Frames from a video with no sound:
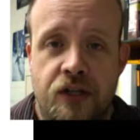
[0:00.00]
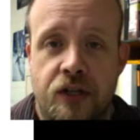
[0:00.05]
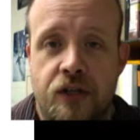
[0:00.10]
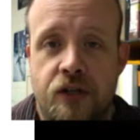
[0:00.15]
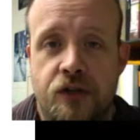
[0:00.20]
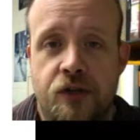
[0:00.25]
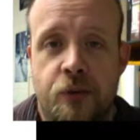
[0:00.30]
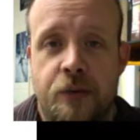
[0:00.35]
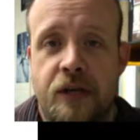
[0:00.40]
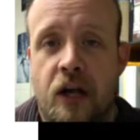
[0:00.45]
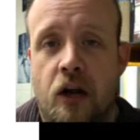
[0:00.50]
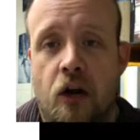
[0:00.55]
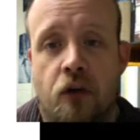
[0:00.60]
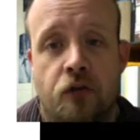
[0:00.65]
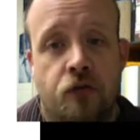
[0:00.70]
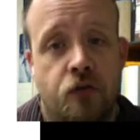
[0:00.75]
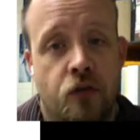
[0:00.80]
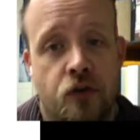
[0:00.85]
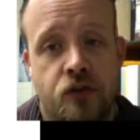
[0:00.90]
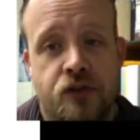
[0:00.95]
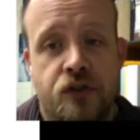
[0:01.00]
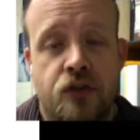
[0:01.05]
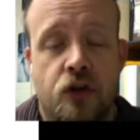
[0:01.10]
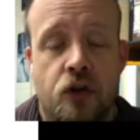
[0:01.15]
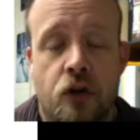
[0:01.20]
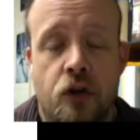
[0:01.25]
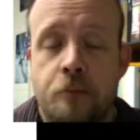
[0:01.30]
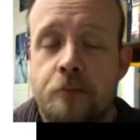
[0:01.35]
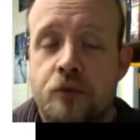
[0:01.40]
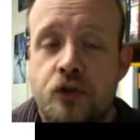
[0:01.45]
So we take our first
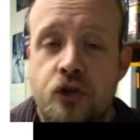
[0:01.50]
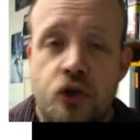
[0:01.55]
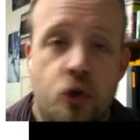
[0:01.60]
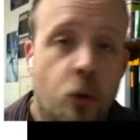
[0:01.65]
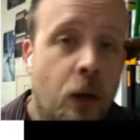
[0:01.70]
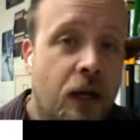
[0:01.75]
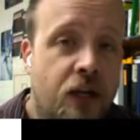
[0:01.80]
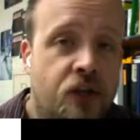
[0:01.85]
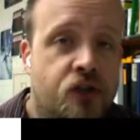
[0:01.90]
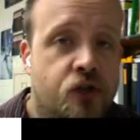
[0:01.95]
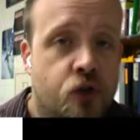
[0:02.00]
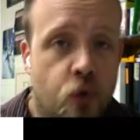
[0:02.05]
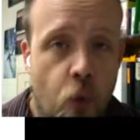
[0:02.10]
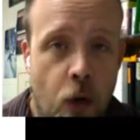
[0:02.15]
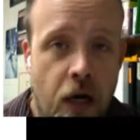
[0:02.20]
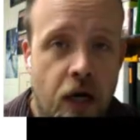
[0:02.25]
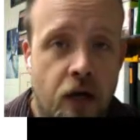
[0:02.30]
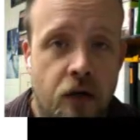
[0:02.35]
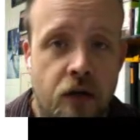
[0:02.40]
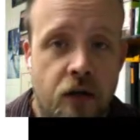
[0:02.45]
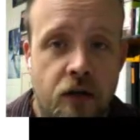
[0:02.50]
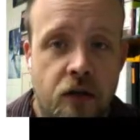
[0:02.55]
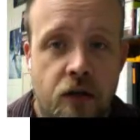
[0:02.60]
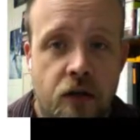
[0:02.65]
term, 2x squared,